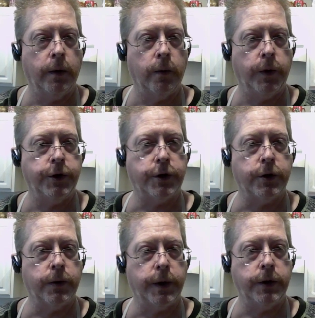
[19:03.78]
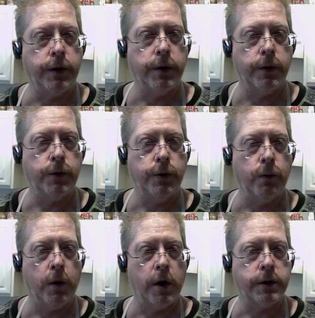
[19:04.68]
We just agreed to go to
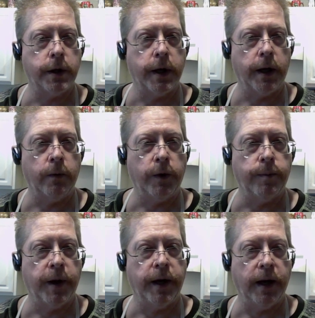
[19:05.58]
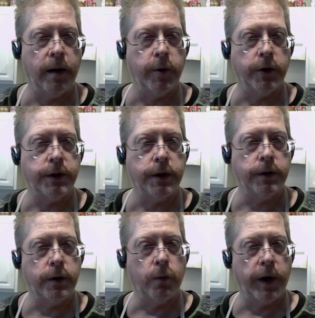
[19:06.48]
walks again with my neighbor since
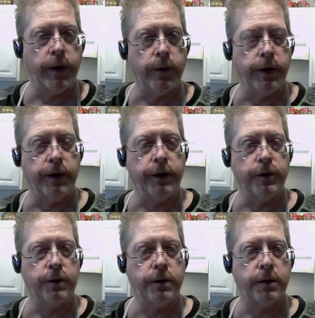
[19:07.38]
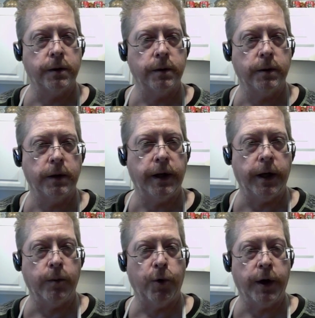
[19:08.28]
the weather is
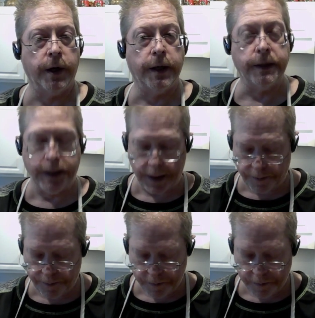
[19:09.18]
getting pretty nice. Yep.